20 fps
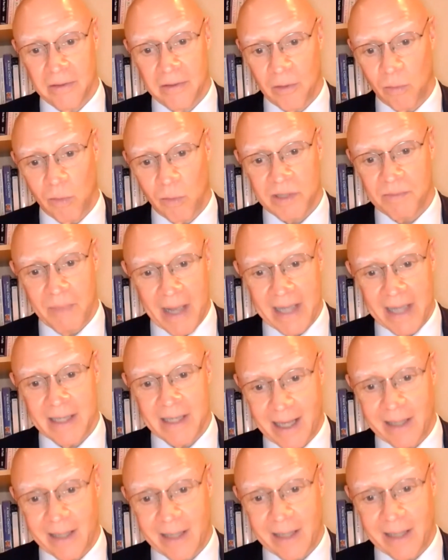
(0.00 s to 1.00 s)
that was made
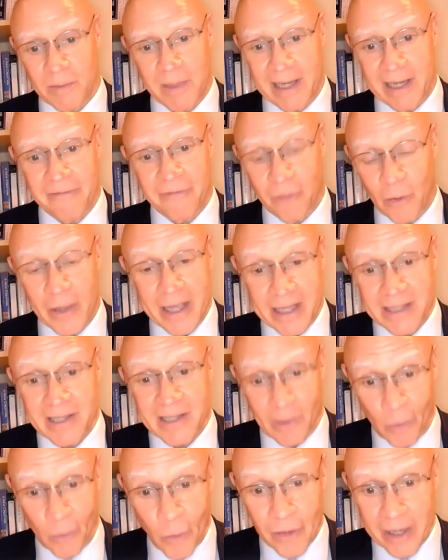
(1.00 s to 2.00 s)
ultimately for his
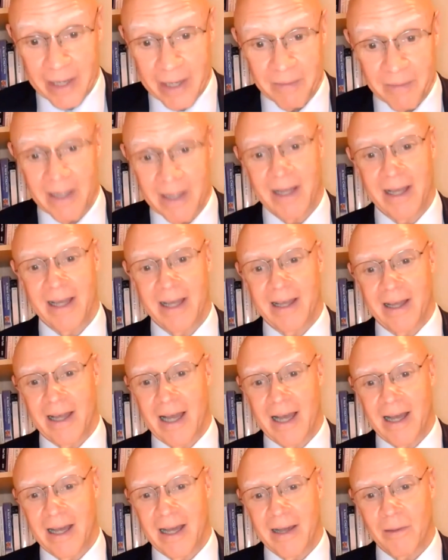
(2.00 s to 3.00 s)
glory
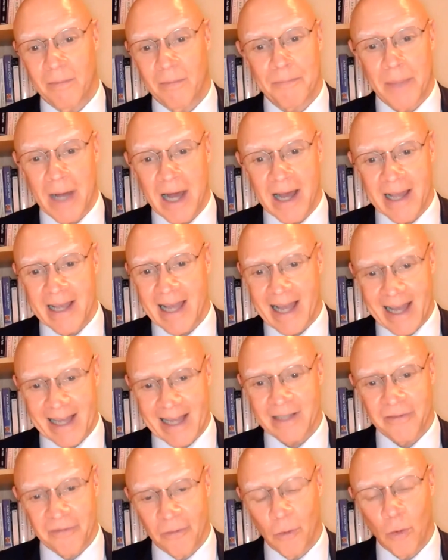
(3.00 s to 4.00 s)
uh, by
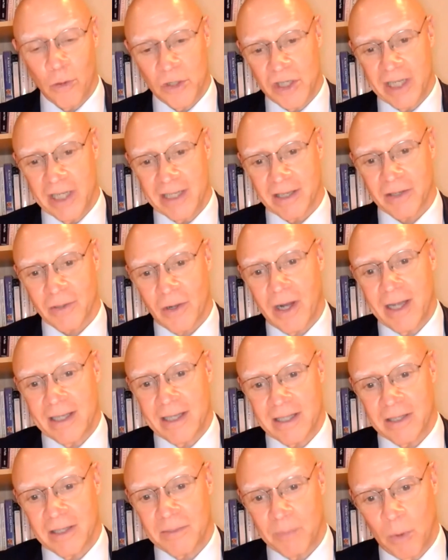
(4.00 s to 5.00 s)
and for Jesus
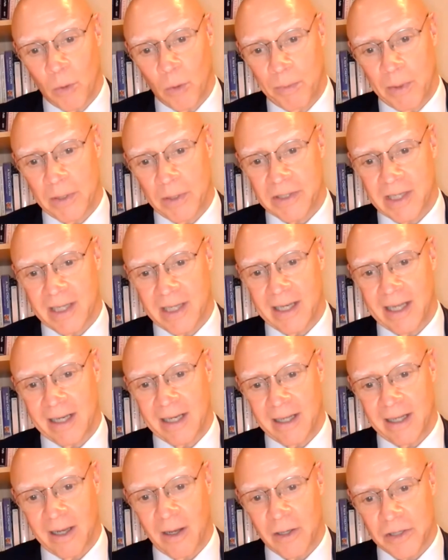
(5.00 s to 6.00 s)
Christ, as Paul puts it in
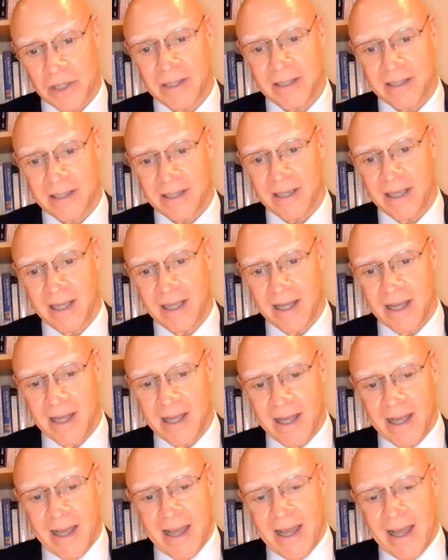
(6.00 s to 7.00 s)
Colossians.
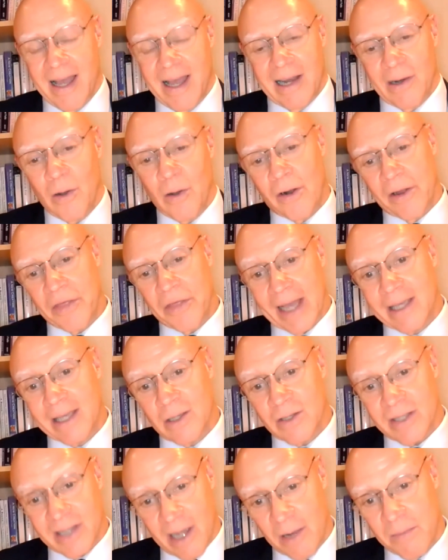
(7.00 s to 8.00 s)
Laura, thank you
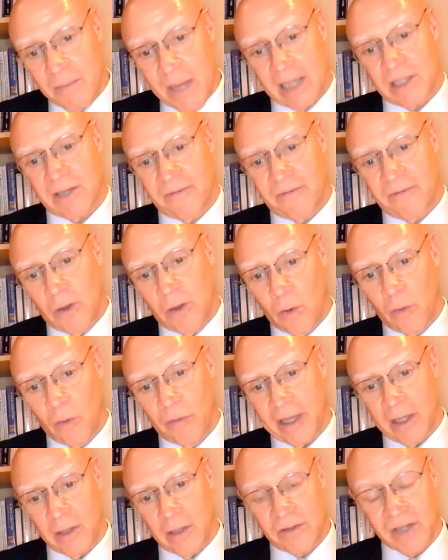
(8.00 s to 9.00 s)
so much for all
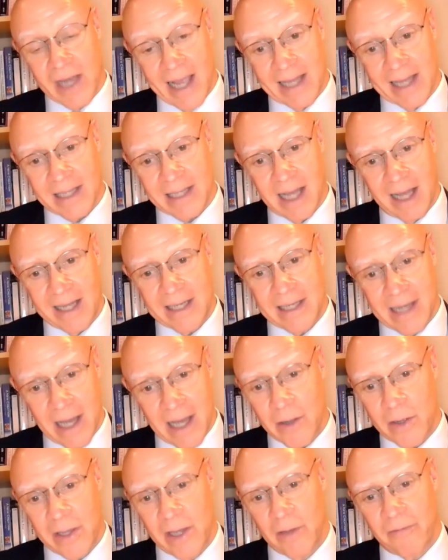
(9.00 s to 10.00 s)
that you shared. I know
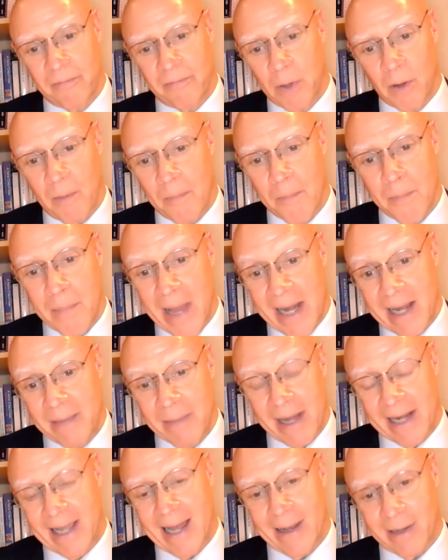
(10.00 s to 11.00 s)
you've put many,
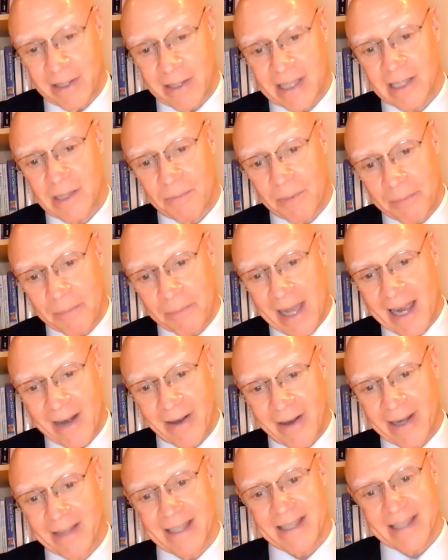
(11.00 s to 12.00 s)
many hours into
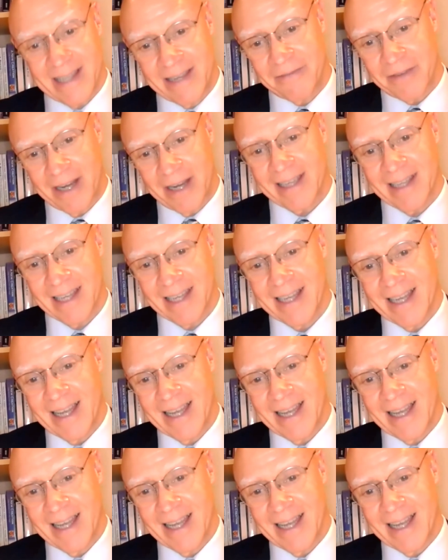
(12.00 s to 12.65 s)
preparing this evening.